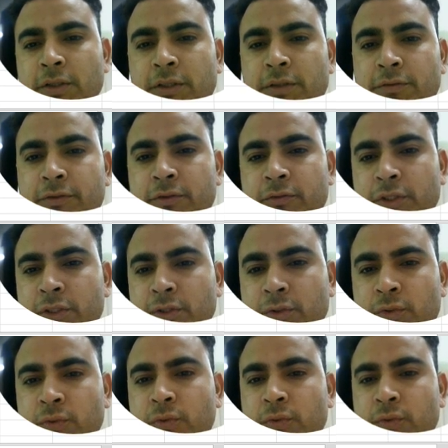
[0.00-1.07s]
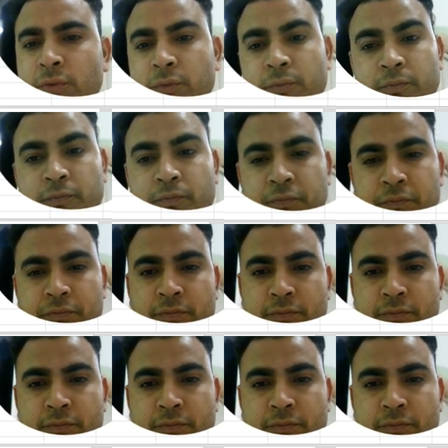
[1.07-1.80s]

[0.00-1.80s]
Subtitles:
Or if you wish to do